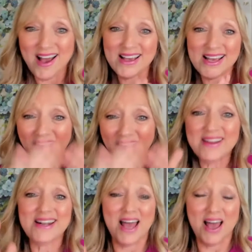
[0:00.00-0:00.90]
on
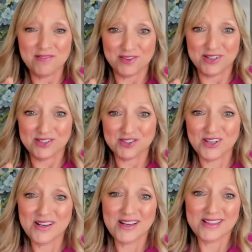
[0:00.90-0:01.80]
average.
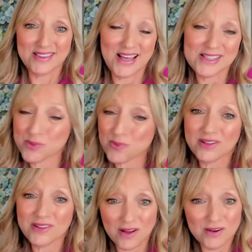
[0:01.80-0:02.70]
That's what a
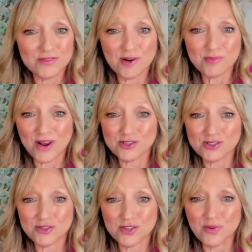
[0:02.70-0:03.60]
lot of our brands are
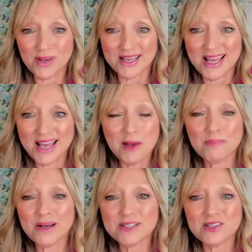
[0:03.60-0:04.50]
doing. But
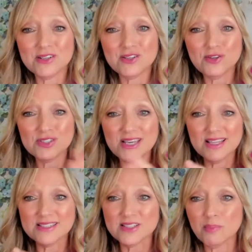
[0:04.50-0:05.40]
you see the
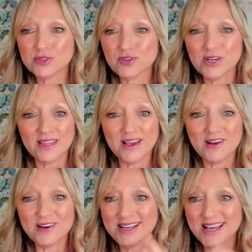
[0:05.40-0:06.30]
DoubleTree there,
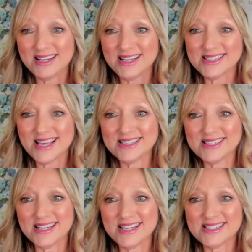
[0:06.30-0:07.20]
and it says that
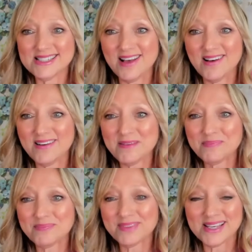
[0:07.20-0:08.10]
it's
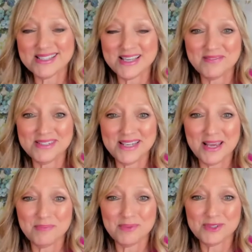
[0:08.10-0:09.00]

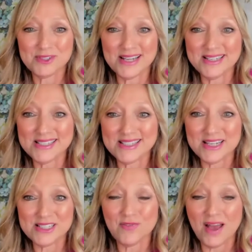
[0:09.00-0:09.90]
78% guest
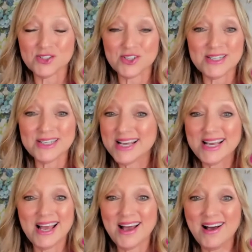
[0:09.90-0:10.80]
satisfaction.
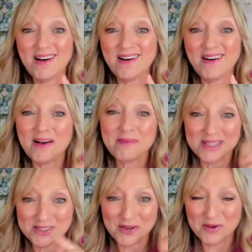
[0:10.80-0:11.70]
I'm going to
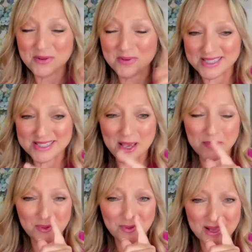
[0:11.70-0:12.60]
show you an example
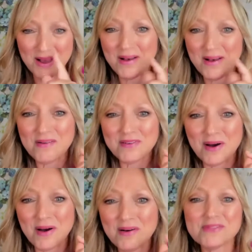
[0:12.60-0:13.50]
of
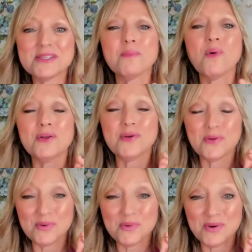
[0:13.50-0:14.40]
someone who